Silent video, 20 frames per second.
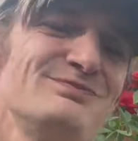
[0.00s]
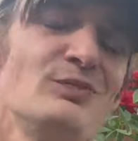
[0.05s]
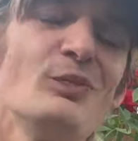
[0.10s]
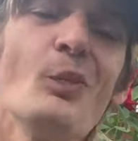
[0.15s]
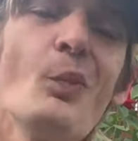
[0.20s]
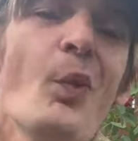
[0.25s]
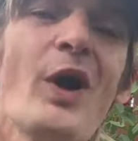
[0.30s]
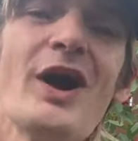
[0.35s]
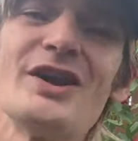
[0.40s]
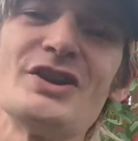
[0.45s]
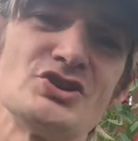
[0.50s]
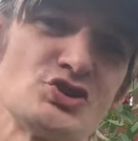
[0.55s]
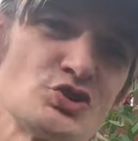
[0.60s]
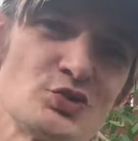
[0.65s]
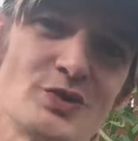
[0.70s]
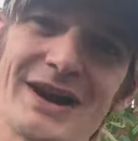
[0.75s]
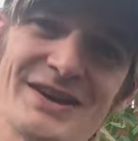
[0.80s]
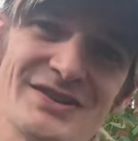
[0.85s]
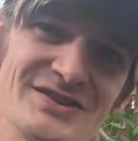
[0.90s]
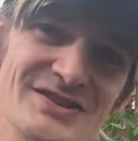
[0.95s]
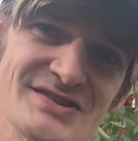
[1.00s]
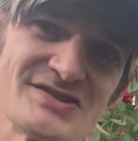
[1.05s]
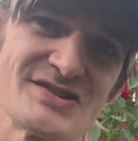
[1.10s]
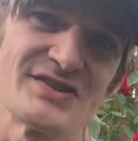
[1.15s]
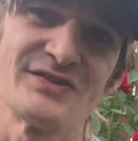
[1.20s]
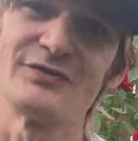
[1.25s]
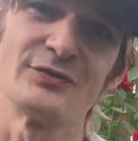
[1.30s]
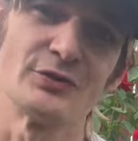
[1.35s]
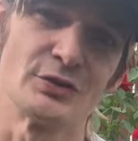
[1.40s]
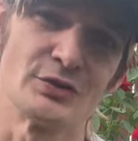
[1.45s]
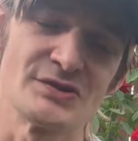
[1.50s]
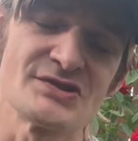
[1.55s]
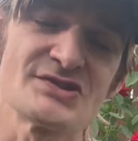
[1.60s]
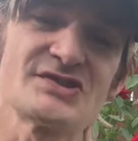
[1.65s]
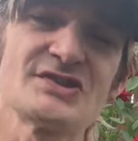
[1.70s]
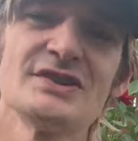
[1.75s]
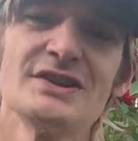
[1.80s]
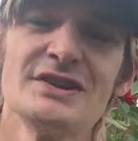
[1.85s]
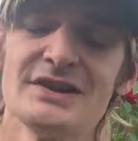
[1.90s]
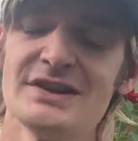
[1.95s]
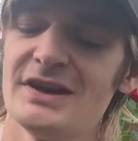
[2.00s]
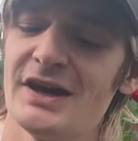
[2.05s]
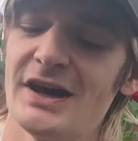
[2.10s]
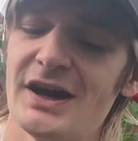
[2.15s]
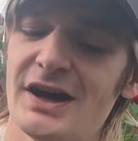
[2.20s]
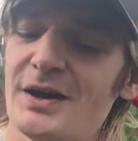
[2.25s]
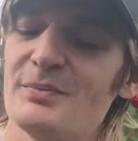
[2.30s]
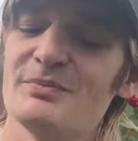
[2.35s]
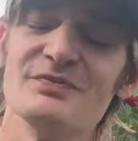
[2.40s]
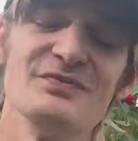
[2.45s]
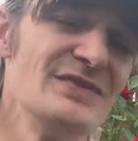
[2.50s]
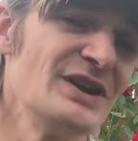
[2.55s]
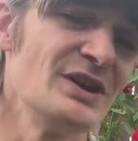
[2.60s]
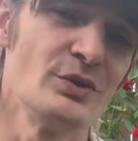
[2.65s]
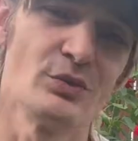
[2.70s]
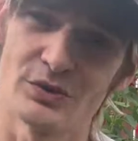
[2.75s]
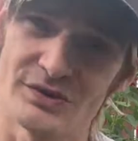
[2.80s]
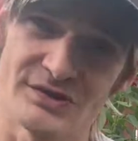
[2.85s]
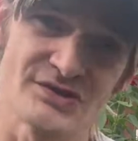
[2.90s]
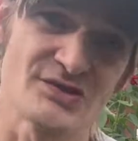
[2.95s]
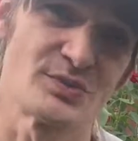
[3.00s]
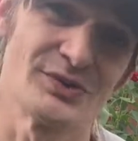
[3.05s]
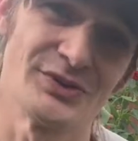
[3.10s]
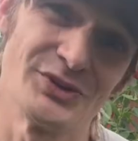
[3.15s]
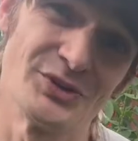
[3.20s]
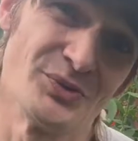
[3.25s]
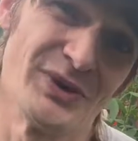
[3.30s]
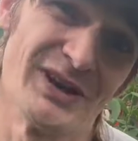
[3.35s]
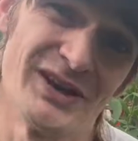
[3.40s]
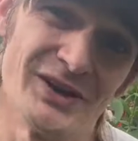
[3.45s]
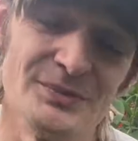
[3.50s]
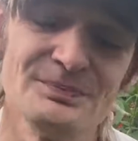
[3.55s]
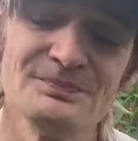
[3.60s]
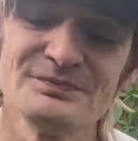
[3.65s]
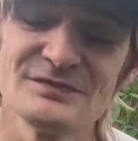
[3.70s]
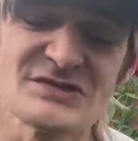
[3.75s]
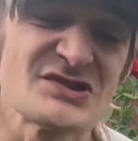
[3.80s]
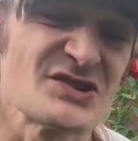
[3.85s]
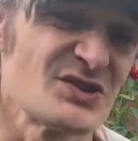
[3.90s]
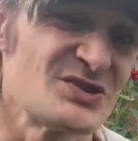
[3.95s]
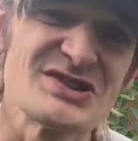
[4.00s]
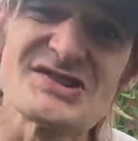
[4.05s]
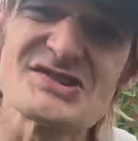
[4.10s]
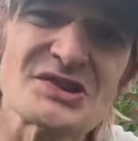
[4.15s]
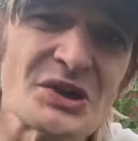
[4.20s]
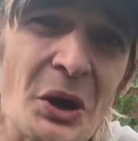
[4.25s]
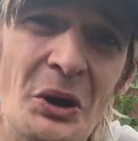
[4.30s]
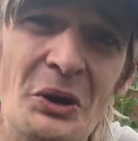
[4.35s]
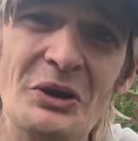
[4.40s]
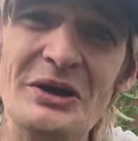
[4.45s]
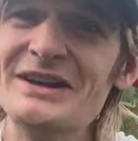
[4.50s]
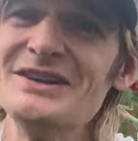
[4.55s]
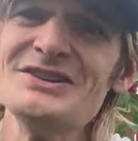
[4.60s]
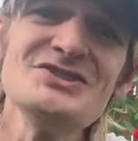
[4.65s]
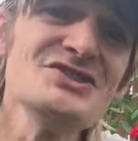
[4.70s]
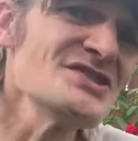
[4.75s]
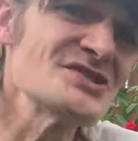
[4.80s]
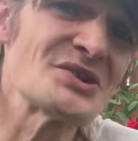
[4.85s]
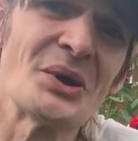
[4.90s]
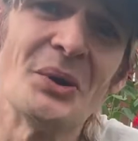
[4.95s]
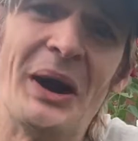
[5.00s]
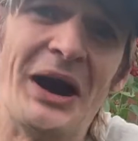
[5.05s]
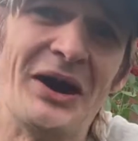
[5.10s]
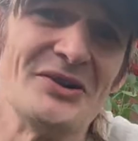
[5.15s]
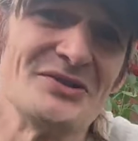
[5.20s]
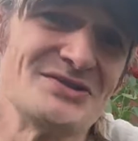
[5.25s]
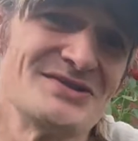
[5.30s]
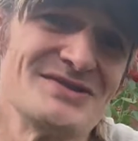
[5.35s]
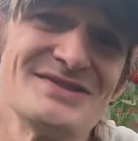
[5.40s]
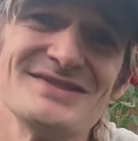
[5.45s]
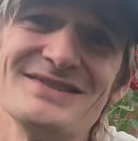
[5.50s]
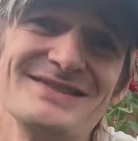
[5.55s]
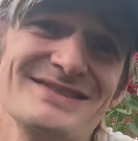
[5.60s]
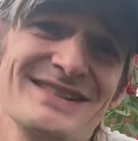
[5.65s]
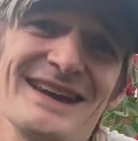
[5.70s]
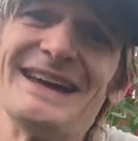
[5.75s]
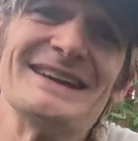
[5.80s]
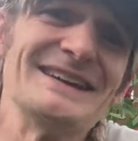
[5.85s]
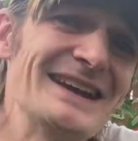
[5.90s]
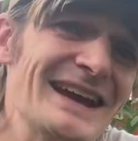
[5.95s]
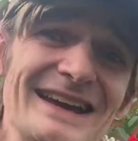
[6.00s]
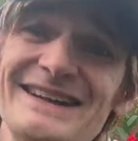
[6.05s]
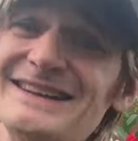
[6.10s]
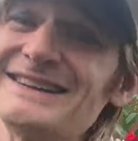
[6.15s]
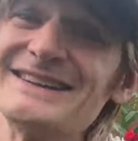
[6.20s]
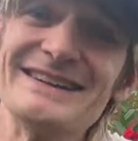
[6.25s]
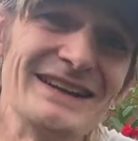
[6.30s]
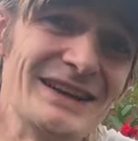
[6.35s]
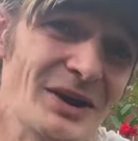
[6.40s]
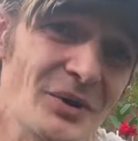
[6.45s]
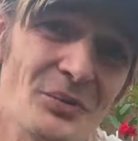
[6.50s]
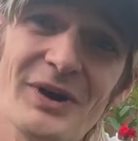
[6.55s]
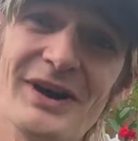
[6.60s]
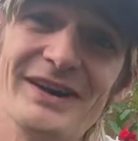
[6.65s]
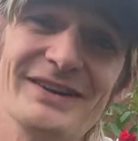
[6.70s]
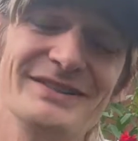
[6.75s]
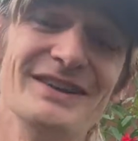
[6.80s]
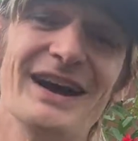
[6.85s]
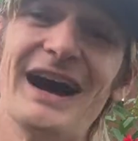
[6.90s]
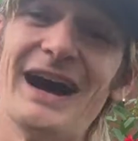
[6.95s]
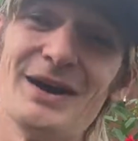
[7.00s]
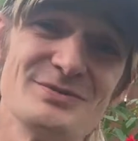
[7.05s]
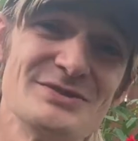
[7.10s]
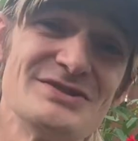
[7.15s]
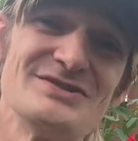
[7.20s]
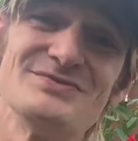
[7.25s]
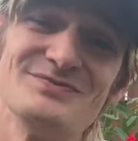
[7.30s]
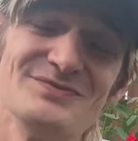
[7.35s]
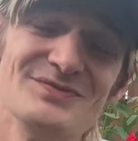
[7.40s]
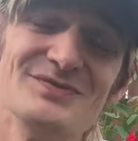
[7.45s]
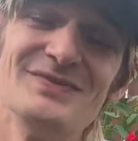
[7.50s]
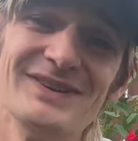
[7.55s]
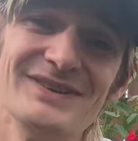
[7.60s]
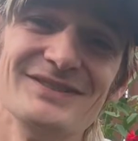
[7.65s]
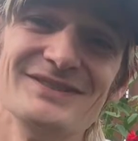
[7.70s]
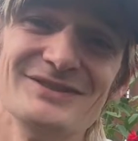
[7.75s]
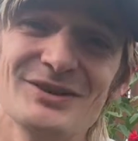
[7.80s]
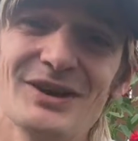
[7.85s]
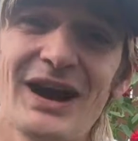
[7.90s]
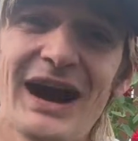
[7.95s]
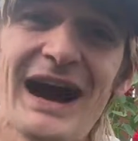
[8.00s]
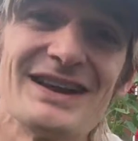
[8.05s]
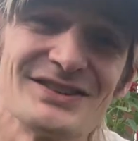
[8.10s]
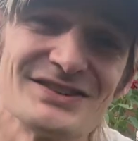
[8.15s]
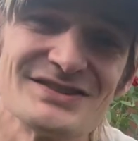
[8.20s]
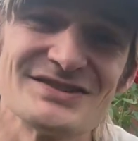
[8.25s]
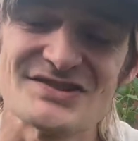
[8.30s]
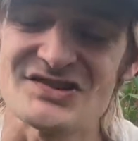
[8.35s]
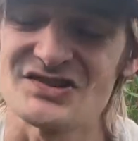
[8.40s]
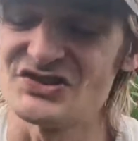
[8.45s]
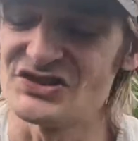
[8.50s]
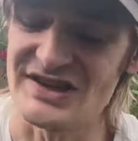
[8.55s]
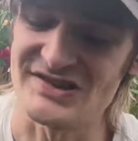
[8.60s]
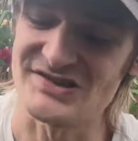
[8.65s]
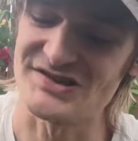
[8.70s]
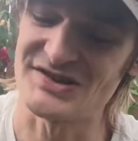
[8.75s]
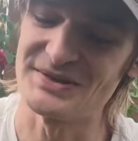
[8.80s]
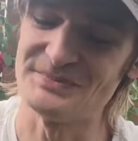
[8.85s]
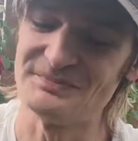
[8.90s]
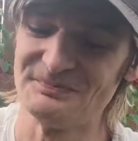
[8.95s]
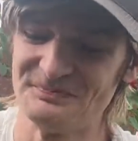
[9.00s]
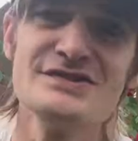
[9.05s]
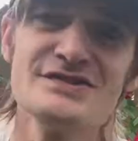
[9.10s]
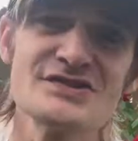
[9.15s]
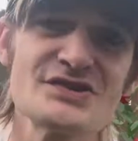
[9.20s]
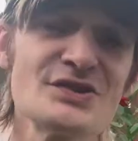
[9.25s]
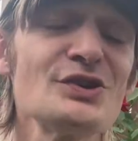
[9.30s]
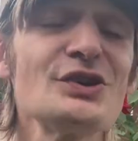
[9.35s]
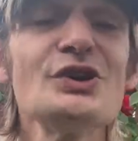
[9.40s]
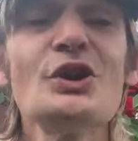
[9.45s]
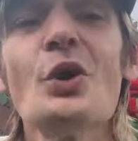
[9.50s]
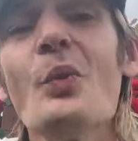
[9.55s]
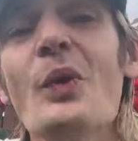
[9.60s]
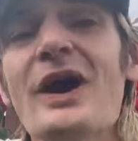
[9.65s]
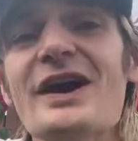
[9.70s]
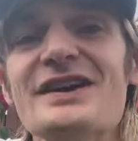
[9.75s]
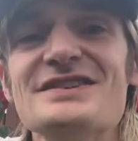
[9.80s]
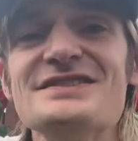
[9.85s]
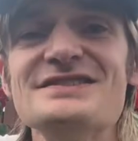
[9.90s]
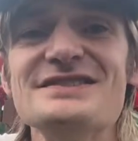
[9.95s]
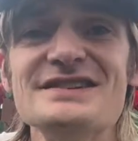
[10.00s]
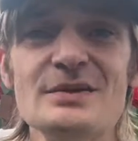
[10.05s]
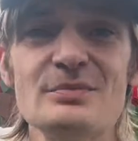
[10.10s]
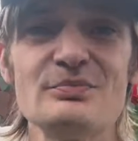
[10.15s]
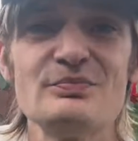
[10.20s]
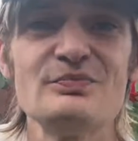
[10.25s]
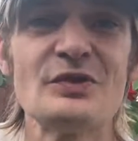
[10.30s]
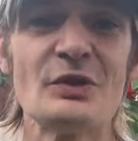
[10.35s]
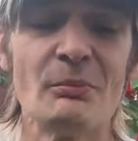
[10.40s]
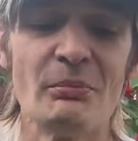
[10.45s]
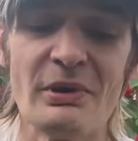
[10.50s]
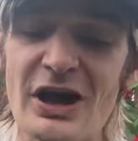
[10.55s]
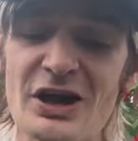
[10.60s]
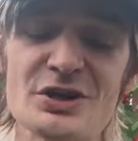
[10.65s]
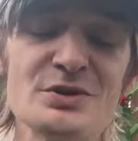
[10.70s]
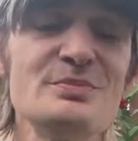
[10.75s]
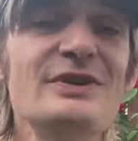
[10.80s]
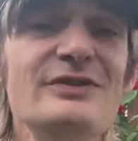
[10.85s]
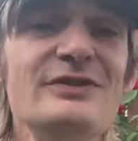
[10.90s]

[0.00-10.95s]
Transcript: want to try this at first. It works really well. So just go out and get one. I would highly suggest it. So you're going to want to dip the bottom